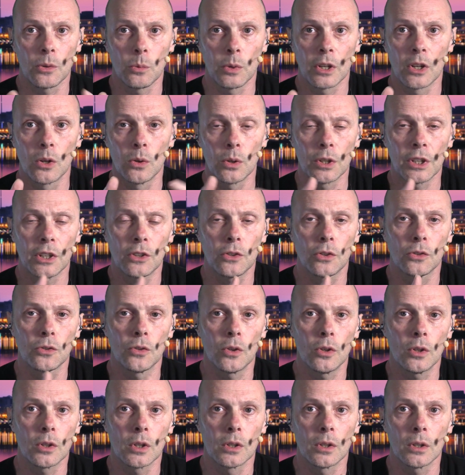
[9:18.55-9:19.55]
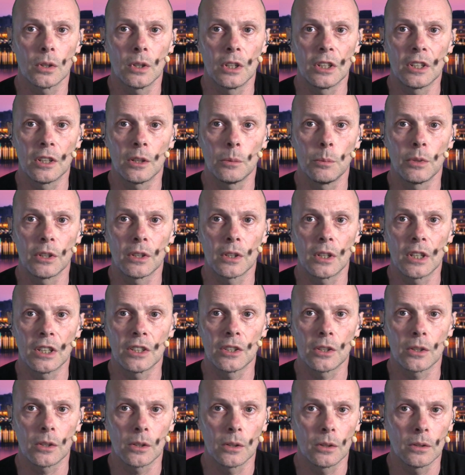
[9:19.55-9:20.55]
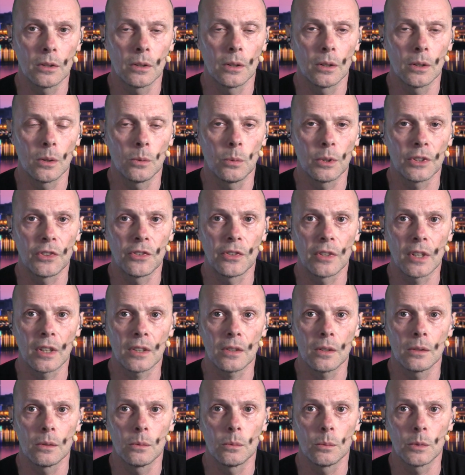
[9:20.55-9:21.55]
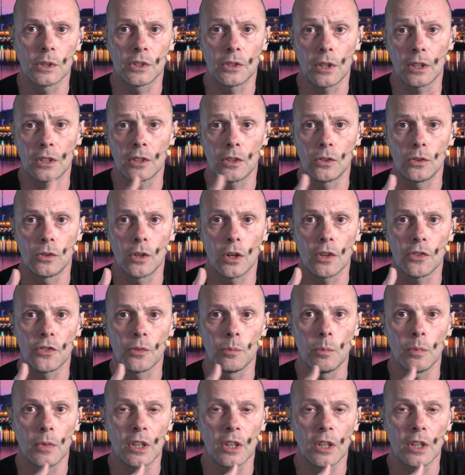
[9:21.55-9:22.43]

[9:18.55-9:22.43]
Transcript: and we're going to talk a little bit later what that does,